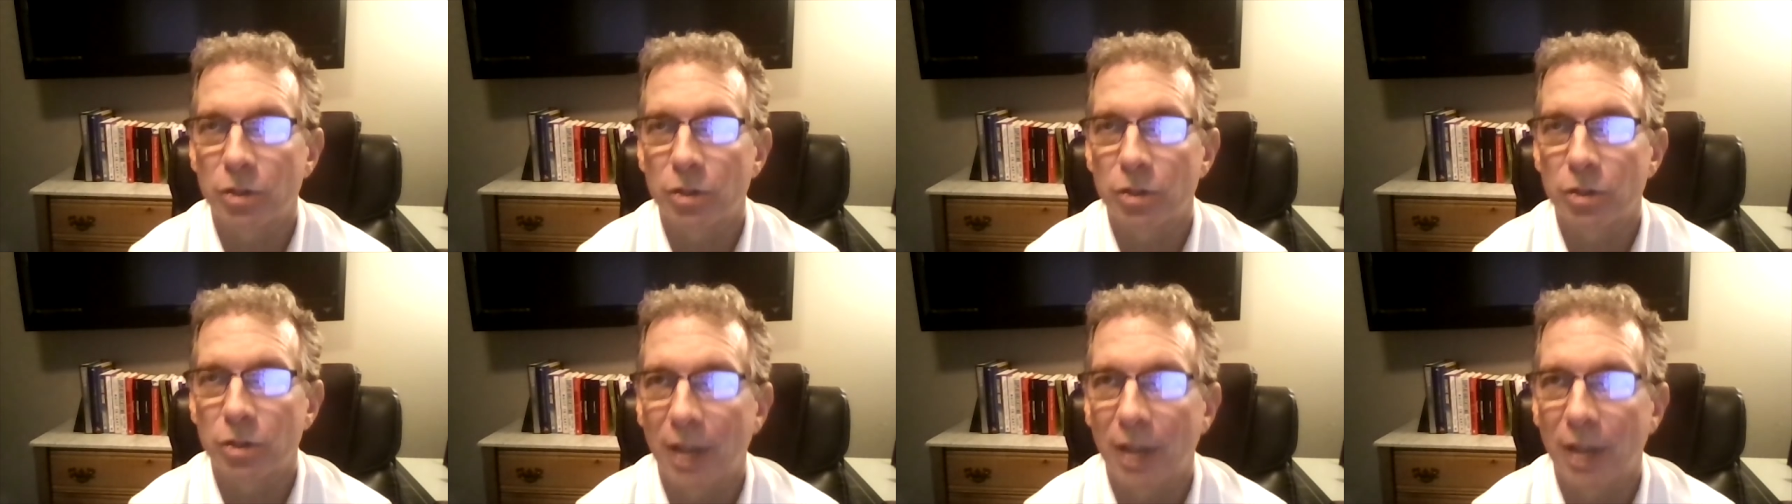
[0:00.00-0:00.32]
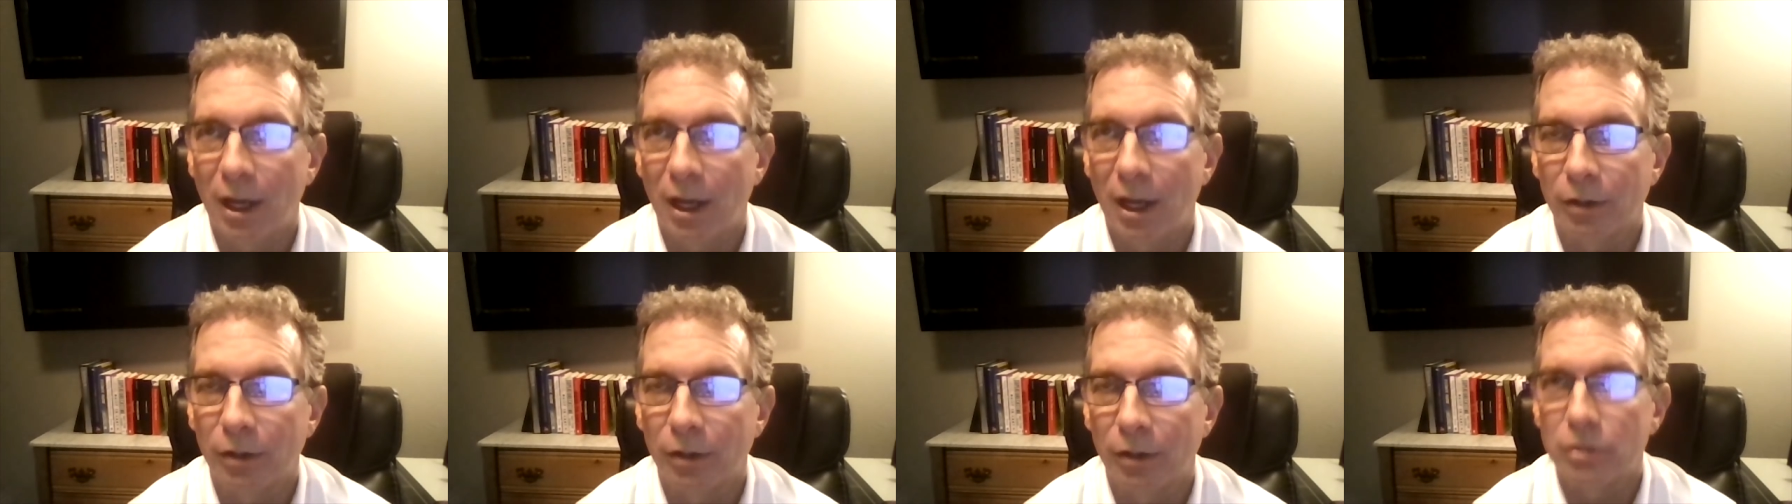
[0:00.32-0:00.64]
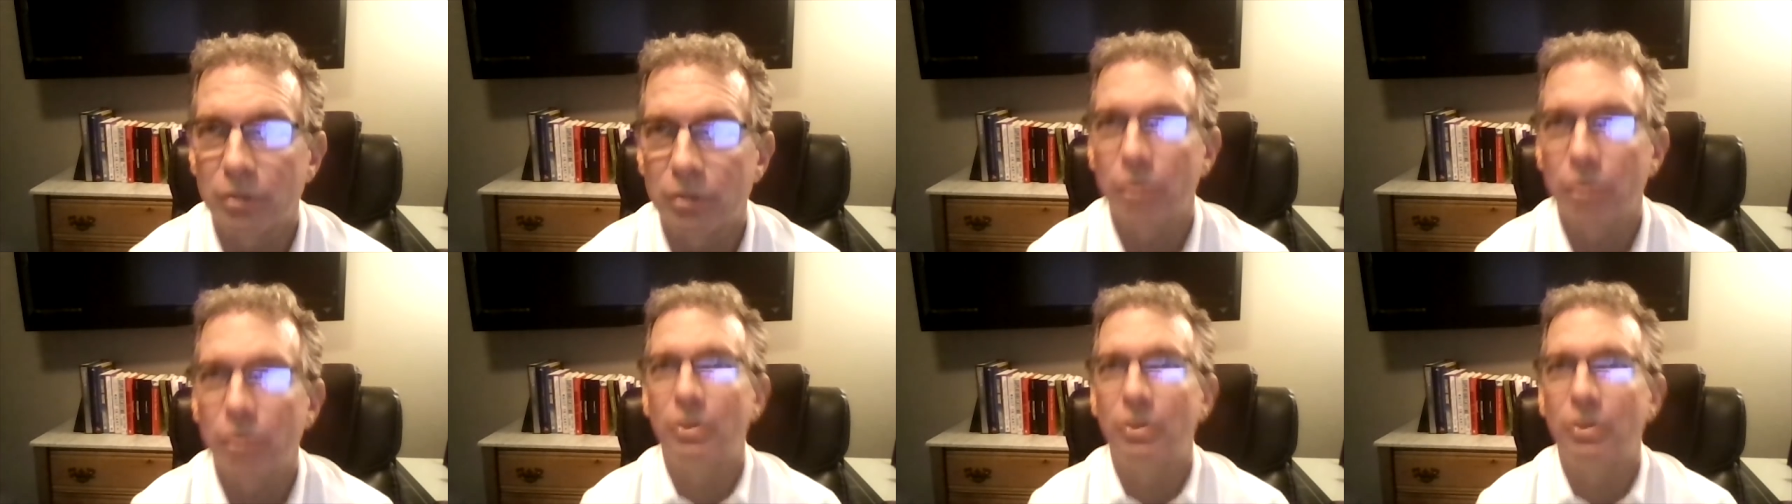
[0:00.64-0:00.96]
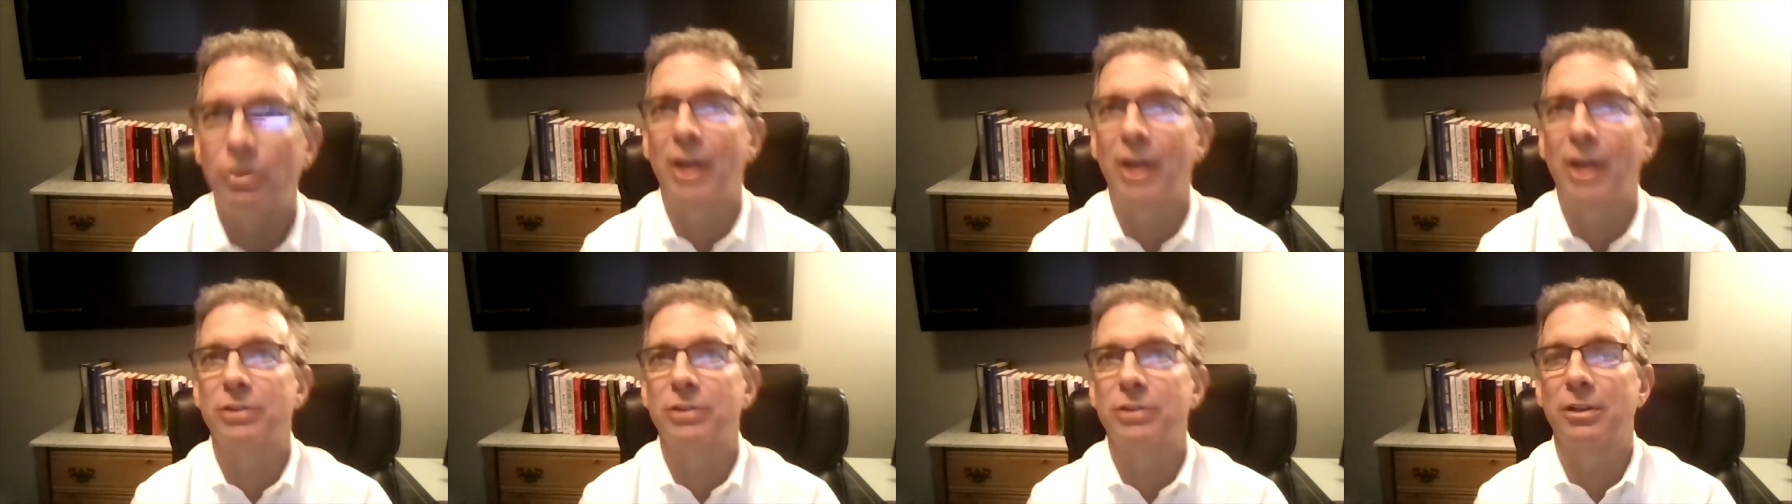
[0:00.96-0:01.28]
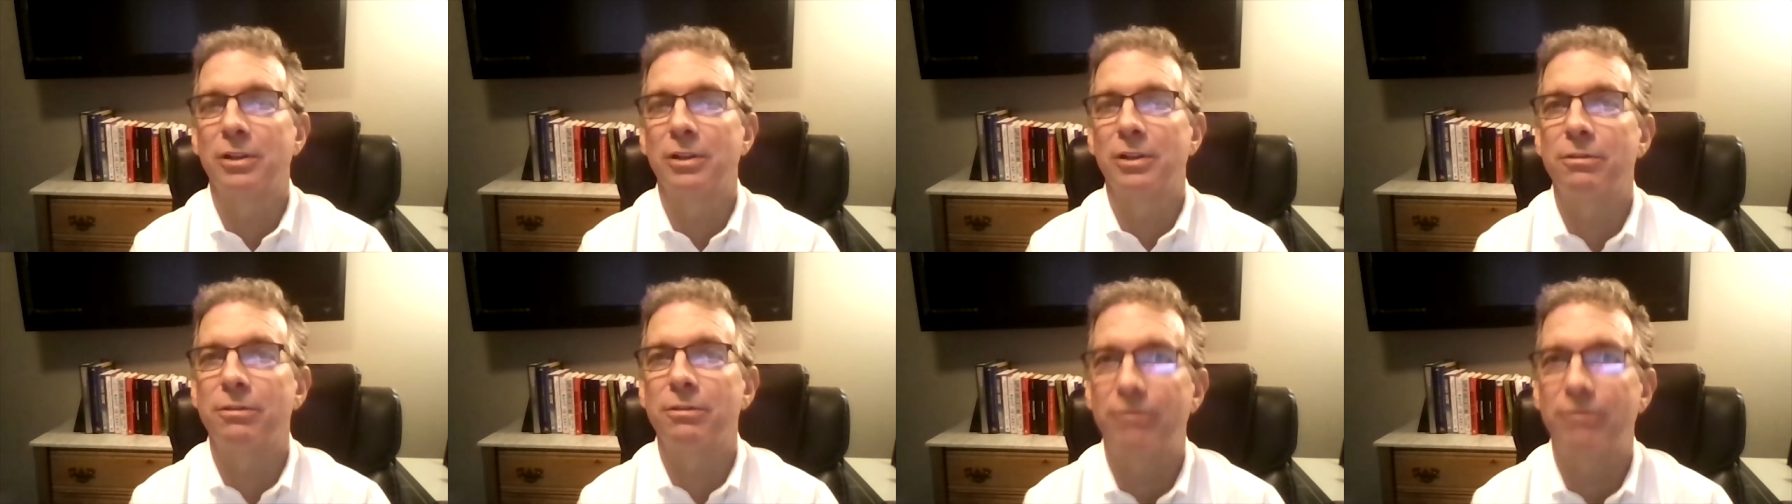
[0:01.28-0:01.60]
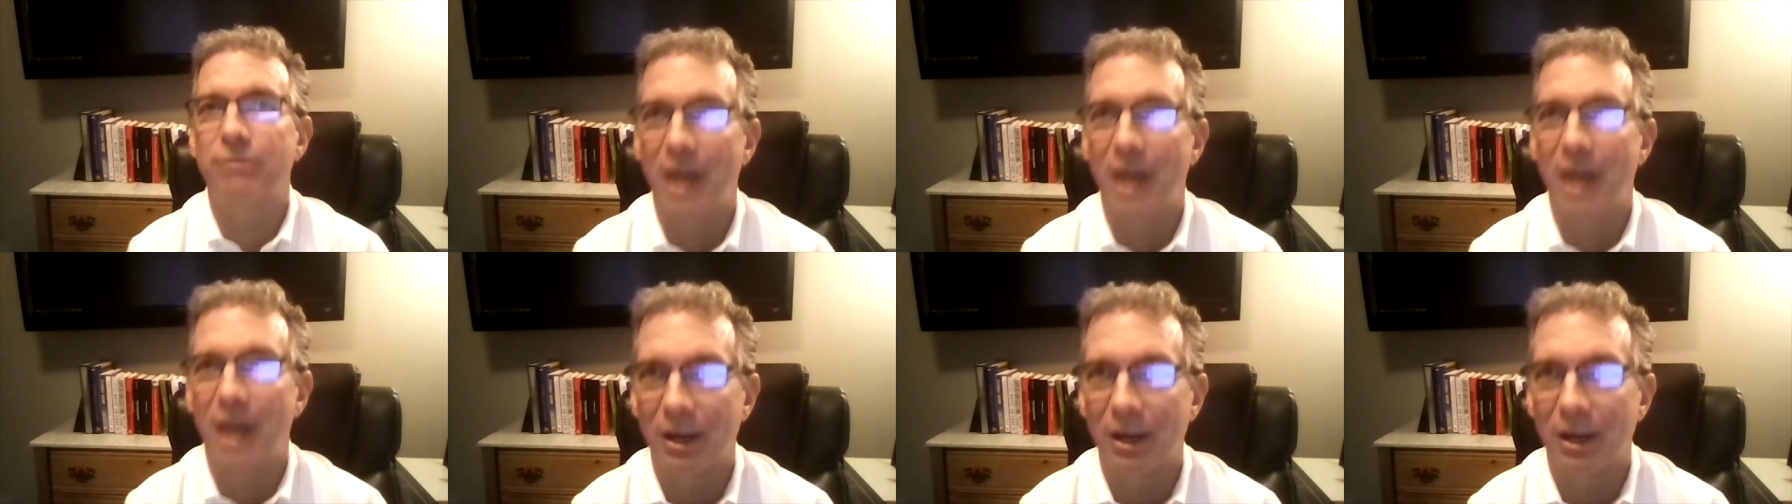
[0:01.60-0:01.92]
child in
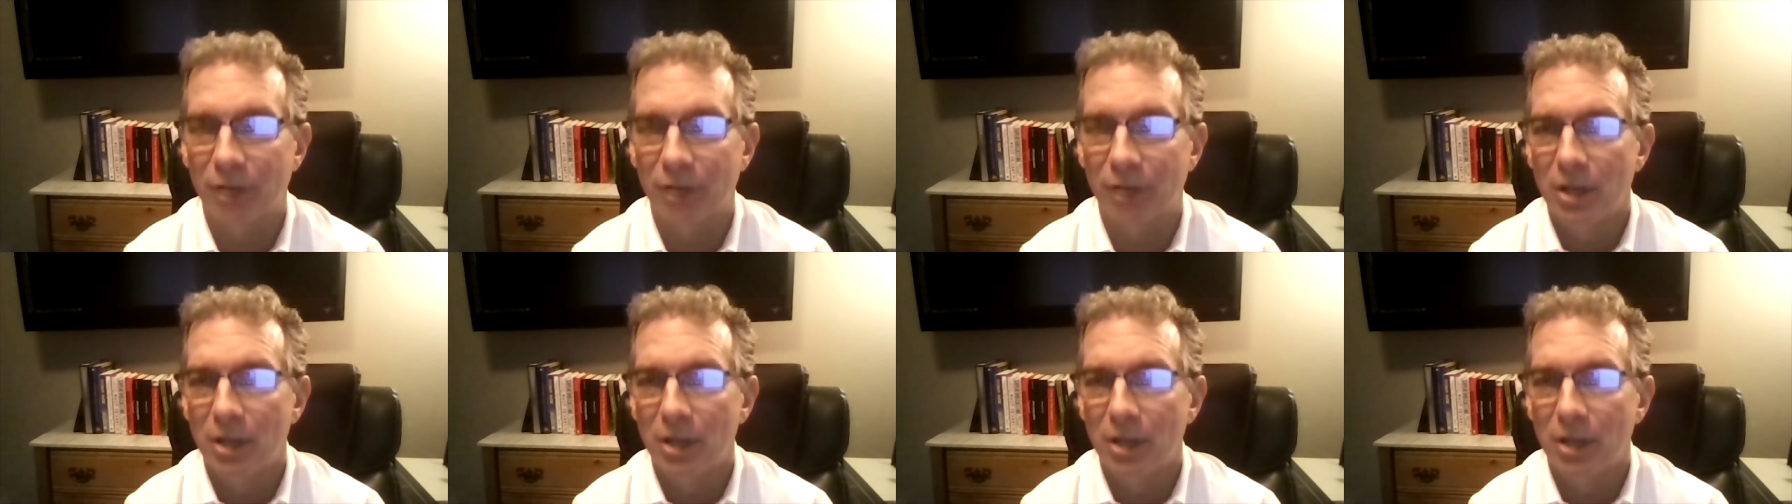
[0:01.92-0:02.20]
2005.